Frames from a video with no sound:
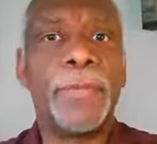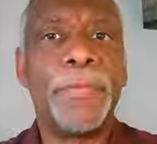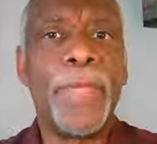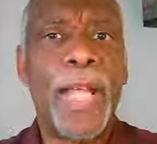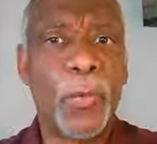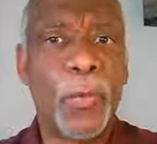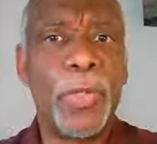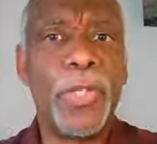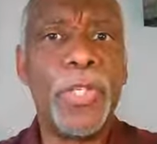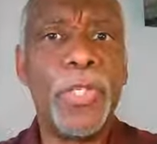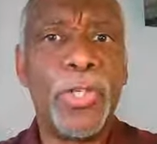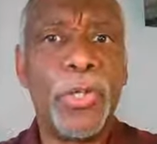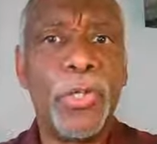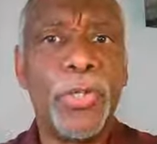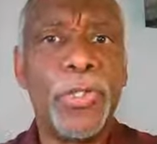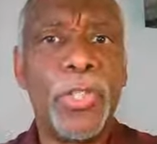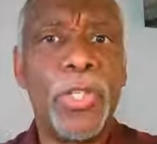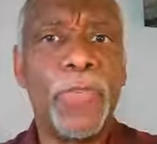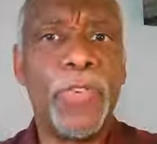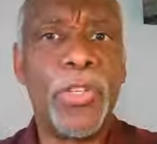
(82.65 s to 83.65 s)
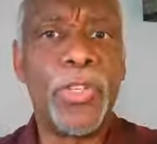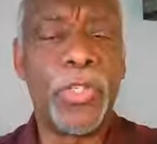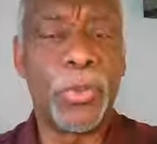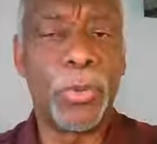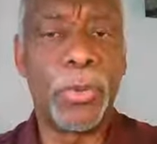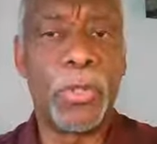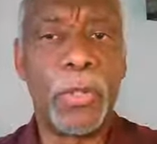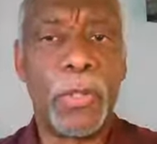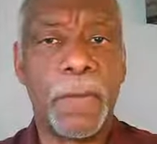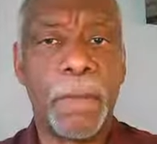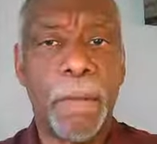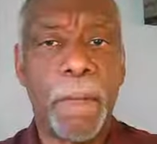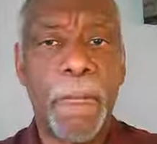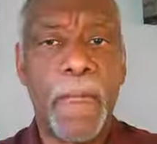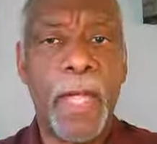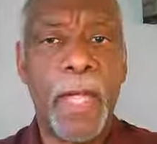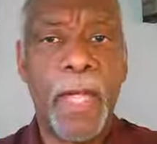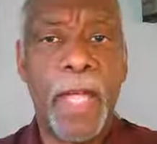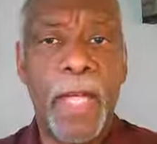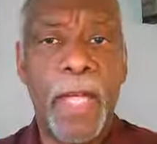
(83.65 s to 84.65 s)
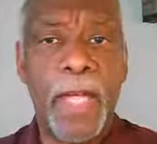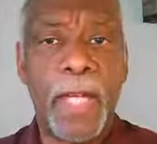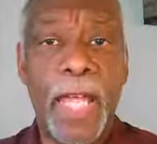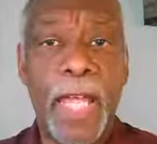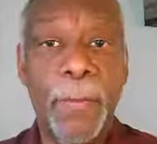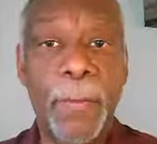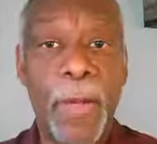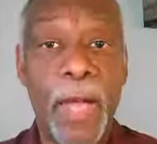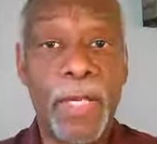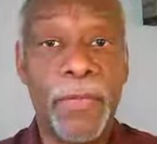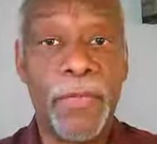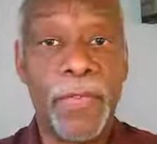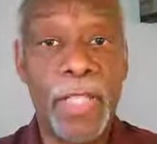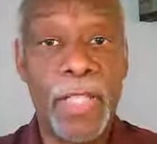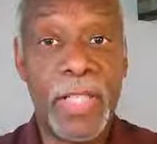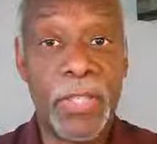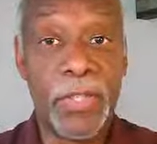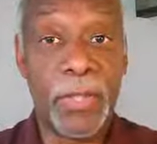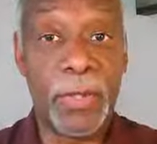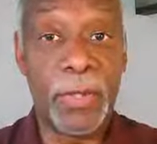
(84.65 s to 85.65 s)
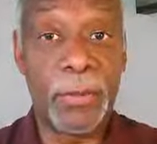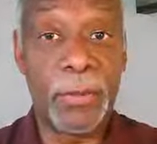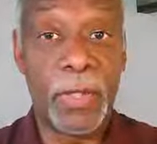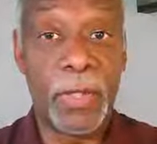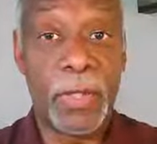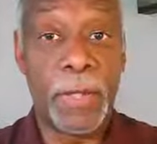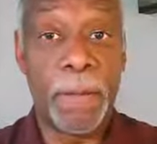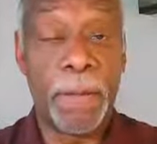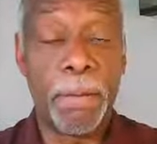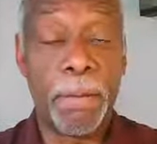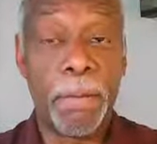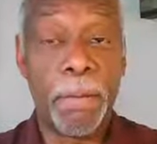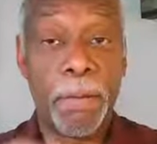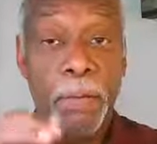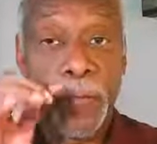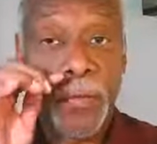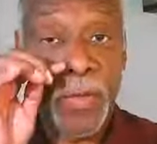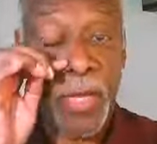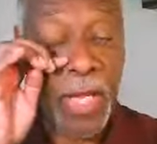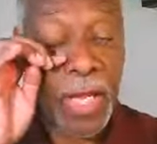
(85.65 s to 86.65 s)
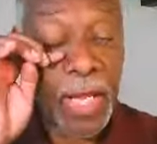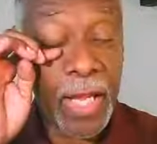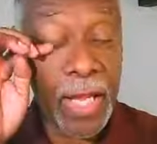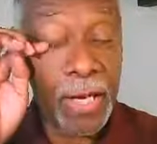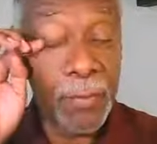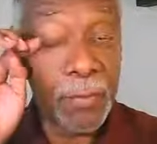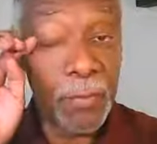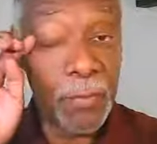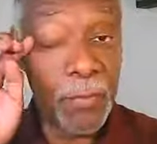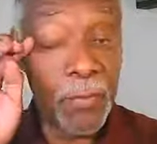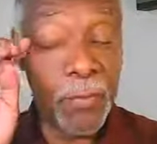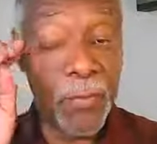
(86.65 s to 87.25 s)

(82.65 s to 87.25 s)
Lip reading: Like when the children of Israel came out of Egypt. And